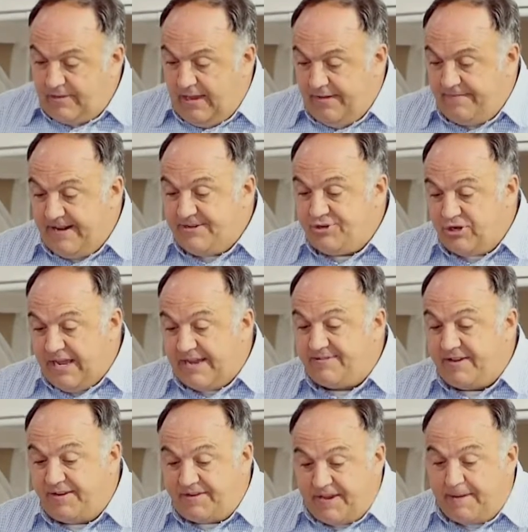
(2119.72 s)
eventually as
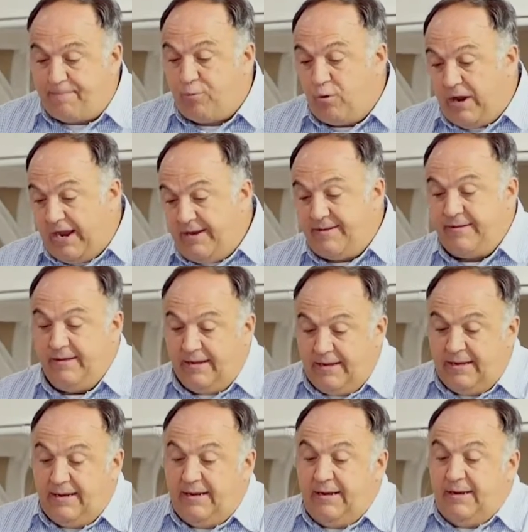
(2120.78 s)
they separate,
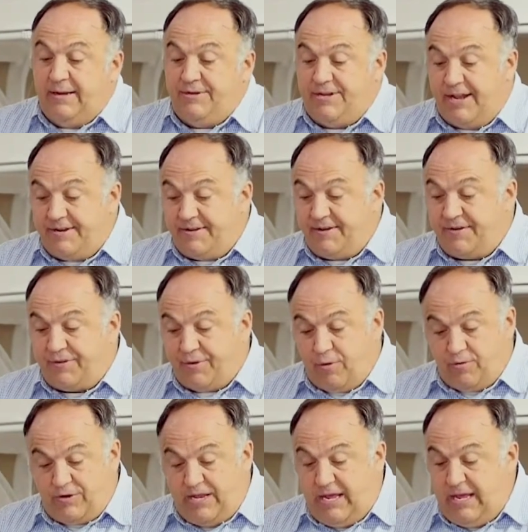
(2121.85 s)
Genesis
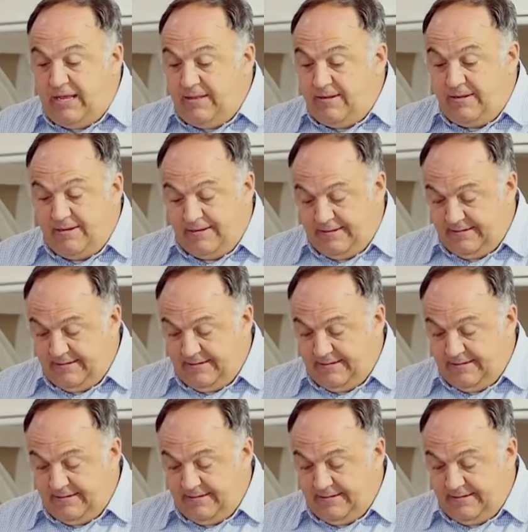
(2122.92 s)
13,